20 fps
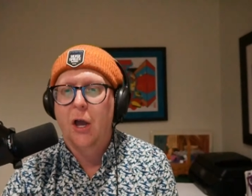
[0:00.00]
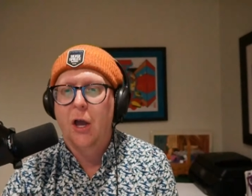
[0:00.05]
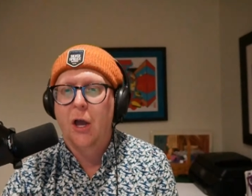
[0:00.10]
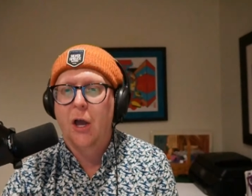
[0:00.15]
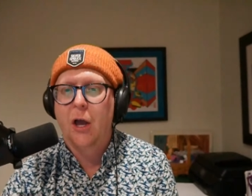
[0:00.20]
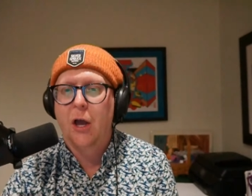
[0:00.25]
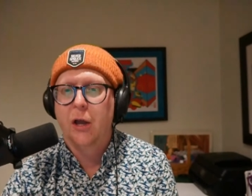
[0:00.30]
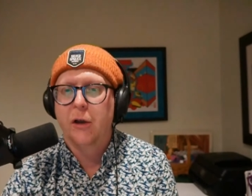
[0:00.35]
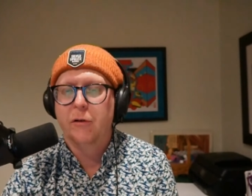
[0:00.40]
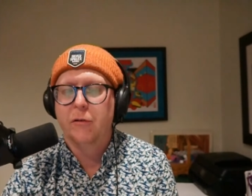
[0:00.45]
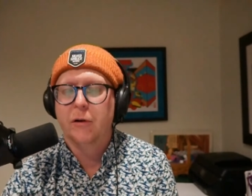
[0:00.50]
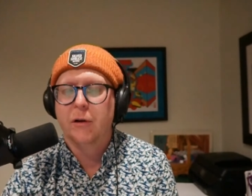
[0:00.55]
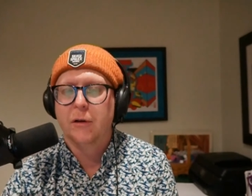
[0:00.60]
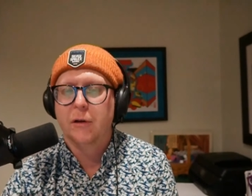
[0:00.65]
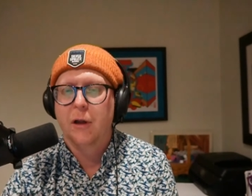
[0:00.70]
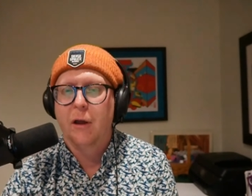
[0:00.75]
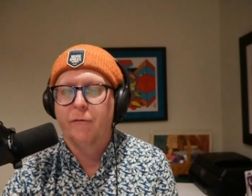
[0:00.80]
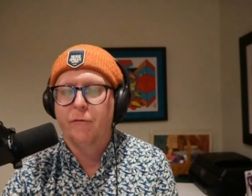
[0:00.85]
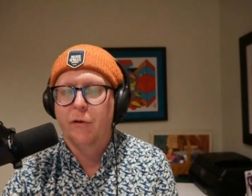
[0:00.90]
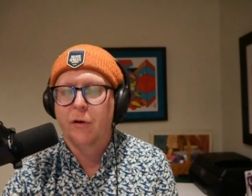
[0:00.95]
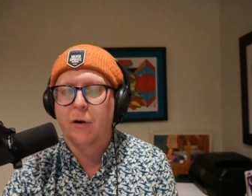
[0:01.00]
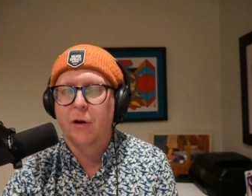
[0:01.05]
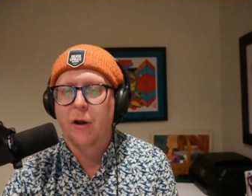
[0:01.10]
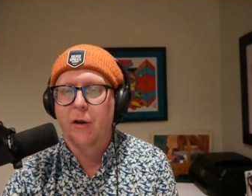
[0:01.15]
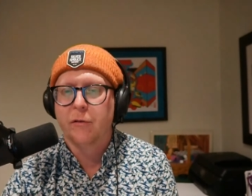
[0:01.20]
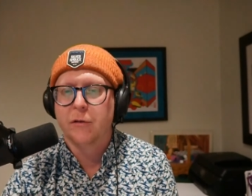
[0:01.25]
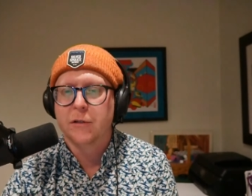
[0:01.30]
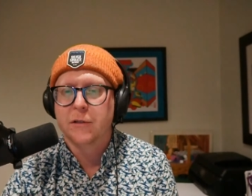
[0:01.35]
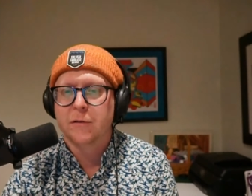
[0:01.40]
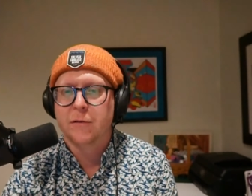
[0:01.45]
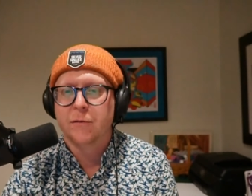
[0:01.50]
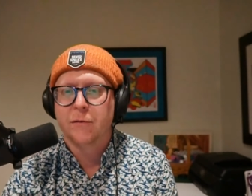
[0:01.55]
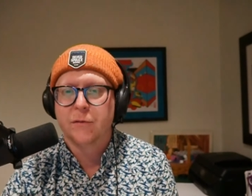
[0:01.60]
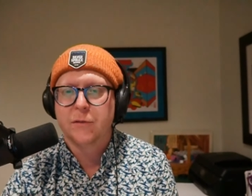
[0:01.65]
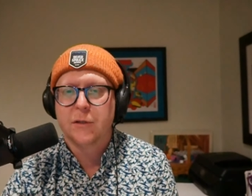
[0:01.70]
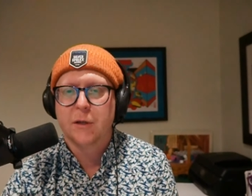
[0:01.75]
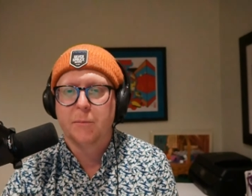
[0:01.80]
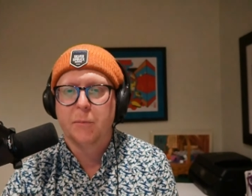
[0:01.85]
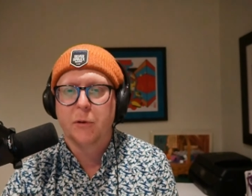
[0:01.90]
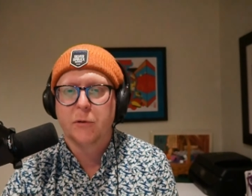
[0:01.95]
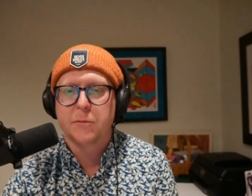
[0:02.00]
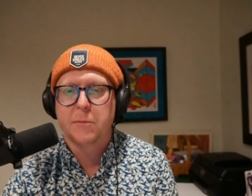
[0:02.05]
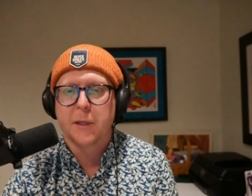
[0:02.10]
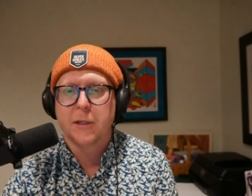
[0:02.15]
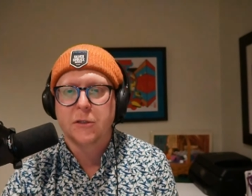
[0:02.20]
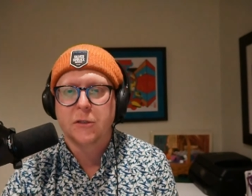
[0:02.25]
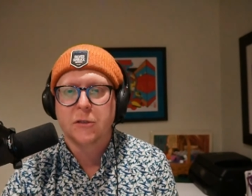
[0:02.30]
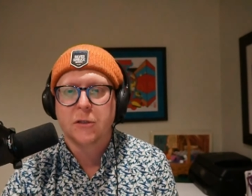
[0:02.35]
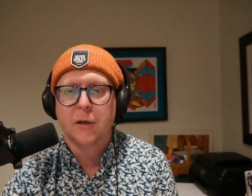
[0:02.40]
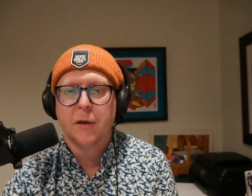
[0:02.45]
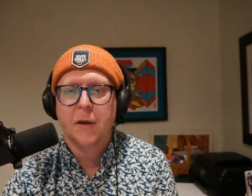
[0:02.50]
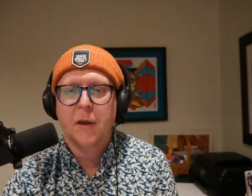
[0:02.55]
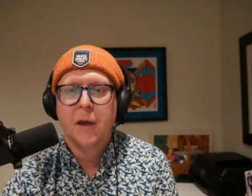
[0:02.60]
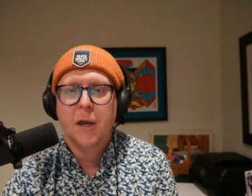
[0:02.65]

A hundred uh, for hundreds of sub postmasters.